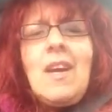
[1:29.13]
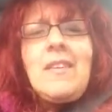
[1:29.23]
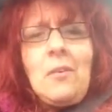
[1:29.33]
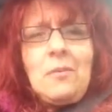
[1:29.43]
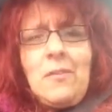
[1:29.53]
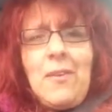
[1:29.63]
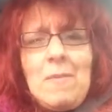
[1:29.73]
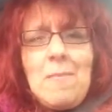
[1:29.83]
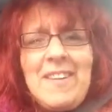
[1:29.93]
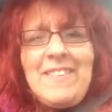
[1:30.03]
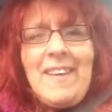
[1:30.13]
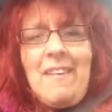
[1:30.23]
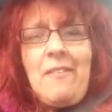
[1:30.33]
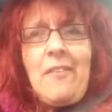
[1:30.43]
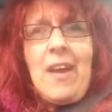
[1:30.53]
don't defend
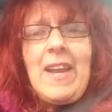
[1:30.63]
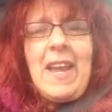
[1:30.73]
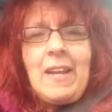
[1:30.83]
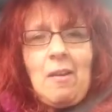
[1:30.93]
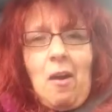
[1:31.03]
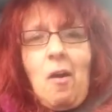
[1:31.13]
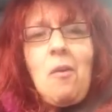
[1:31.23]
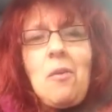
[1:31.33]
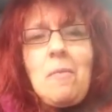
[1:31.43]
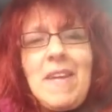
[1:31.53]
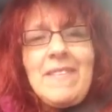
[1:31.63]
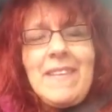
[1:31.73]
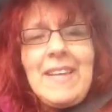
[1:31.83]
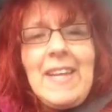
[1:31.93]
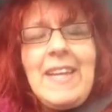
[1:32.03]
myself. I let go,
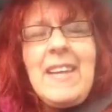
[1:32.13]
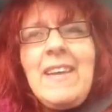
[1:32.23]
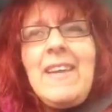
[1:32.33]
basically.